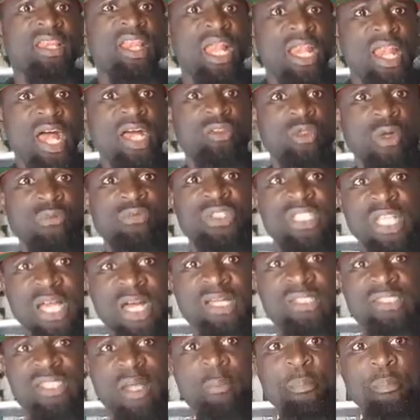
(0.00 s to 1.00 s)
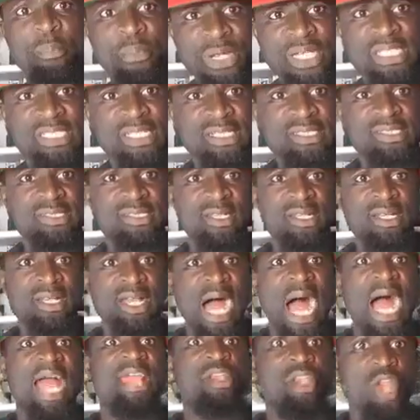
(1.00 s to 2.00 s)
a lot of jails and prisons.
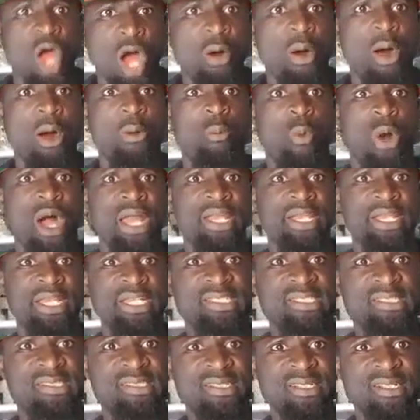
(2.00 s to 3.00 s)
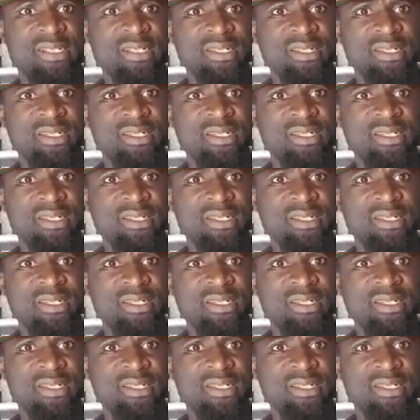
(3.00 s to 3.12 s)
I know what it is.